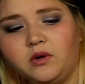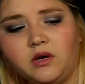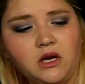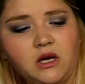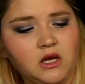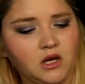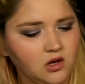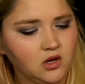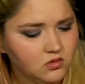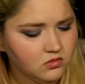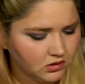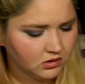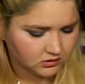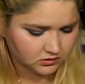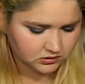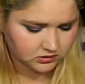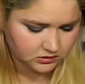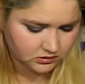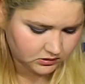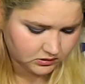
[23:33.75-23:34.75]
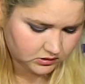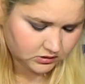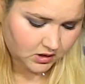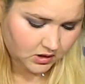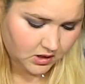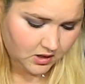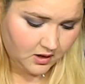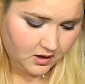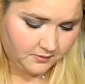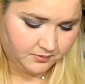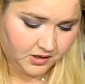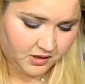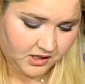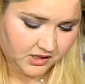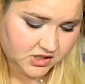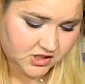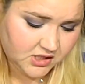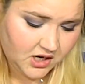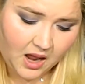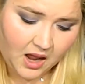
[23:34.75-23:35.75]
pretty. Oh my gosh.
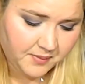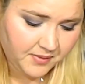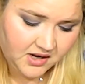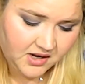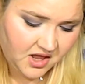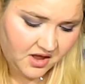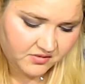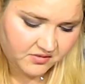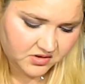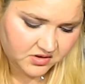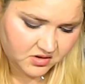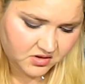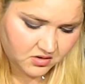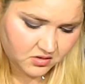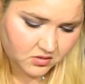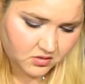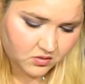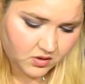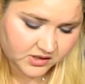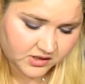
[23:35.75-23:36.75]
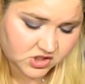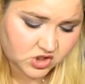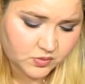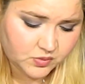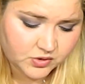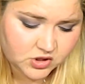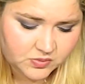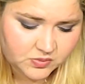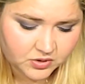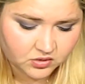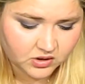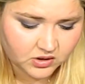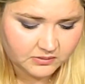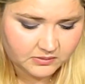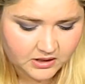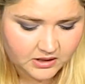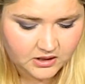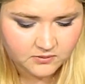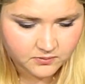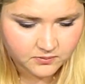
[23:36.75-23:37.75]
Blushing, I'm in love with you. It's super, super
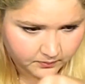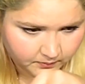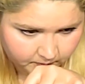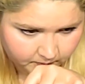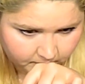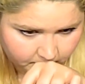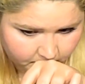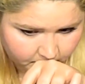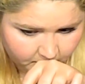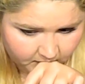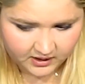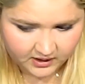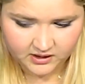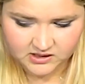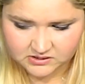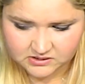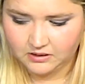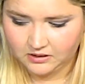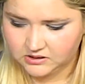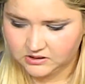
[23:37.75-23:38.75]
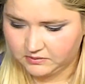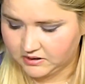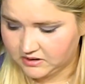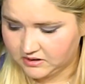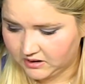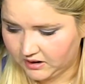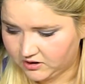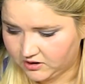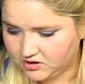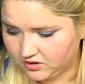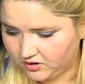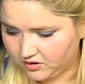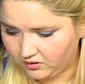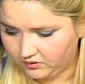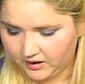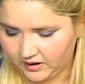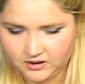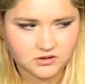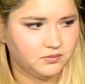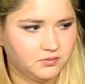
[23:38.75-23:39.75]
creamy, and it smells minty. I should know
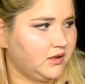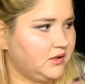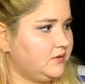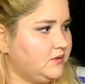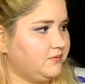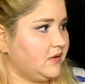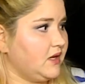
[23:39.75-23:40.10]
that, but